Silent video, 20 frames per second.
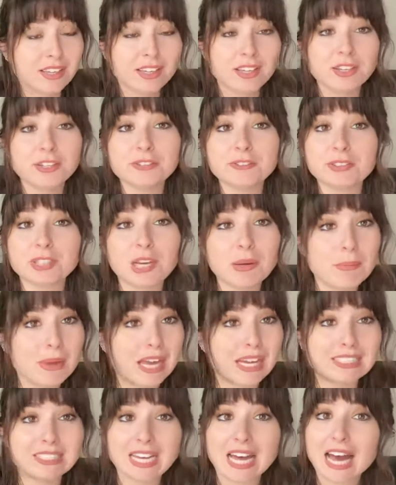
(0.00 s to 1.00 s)
Use
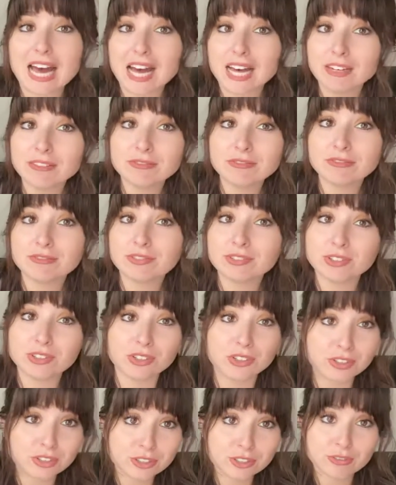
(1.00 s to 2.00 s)
Command F,
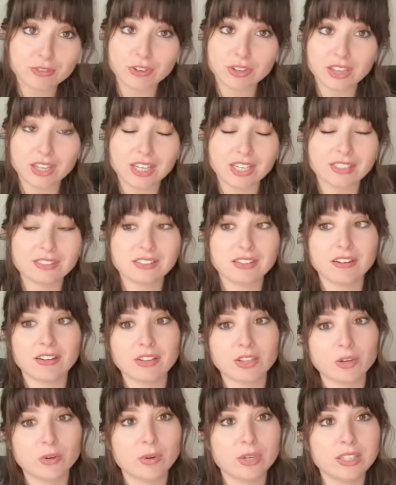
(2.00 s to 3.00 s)
search for things that are
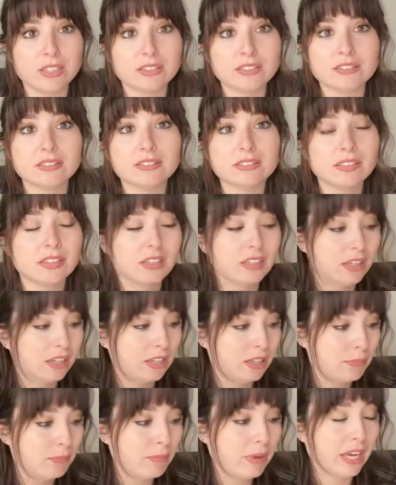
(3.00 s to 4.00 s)
on the quiz.
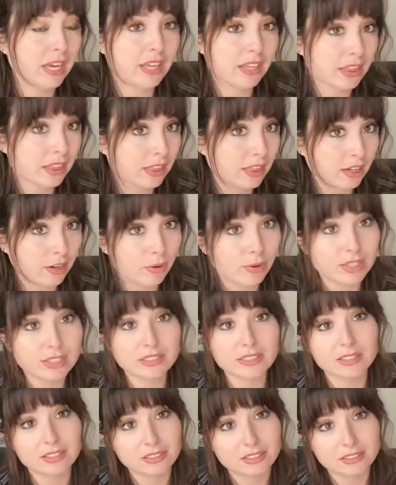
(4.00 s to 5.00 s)
Make the
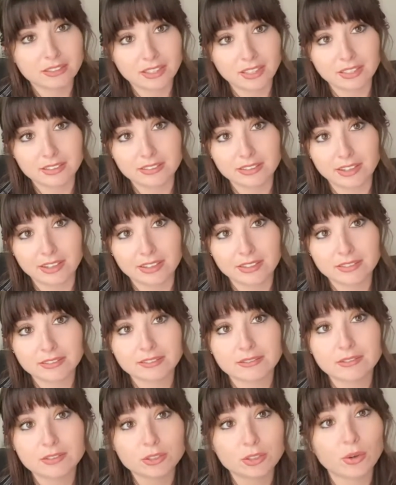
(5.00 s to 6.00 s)
quizzes easy.
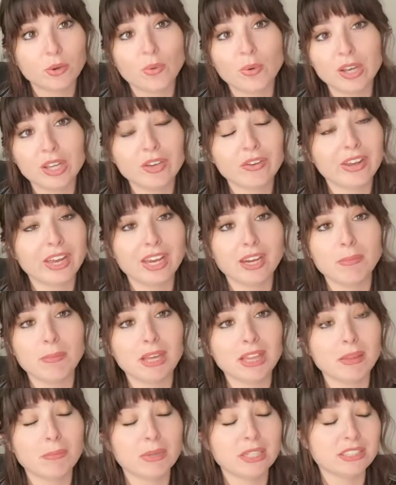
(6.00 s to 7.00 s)
Do what you can to
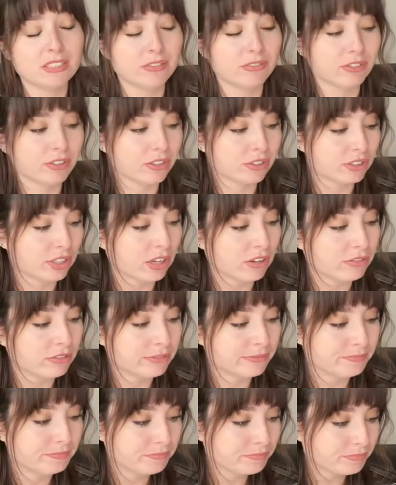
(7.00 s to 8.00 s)
make them easy for yourself.
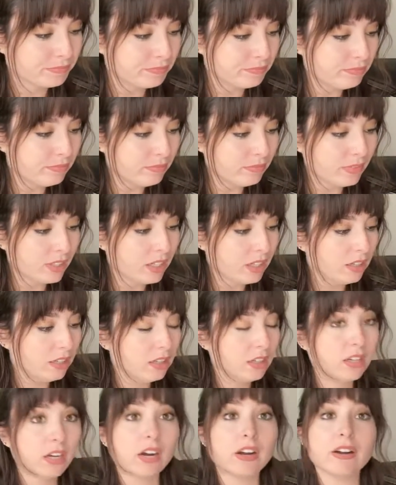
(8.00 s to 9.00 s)

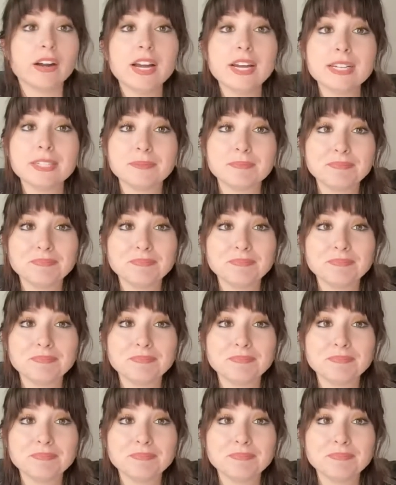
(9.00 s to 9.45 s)
All right.